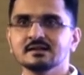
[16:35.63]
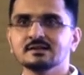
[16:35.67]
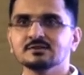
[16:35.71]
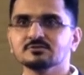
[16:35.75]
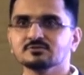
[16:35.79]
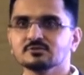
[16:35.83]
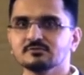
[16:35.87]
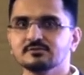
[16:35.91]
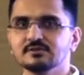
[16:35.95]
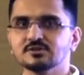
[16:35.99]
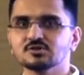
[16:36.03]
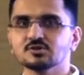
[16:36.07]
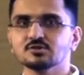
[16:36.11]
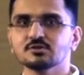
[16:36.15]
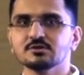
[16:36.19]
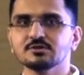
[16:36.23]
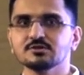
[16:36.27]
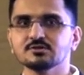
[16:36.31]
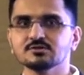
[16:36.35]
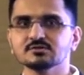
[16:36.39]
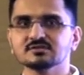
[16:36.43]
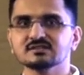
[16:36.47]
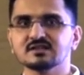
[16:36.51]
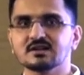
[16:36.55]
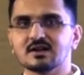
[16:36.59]
so we should
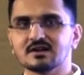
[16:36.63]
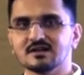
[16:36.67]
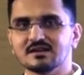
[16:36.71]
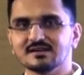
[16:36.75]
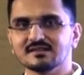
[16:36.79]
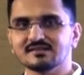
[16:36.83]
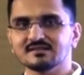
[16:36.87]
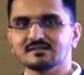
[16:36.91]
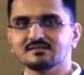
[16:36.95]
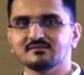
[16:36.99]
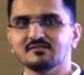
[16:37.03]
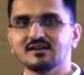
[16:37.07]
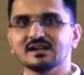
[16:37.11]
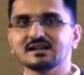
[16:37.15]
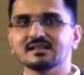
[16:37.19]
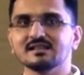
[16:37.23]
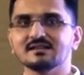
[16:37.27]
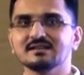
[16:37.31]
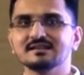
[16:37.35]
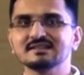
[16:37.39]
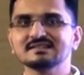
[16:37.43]
use drugs where there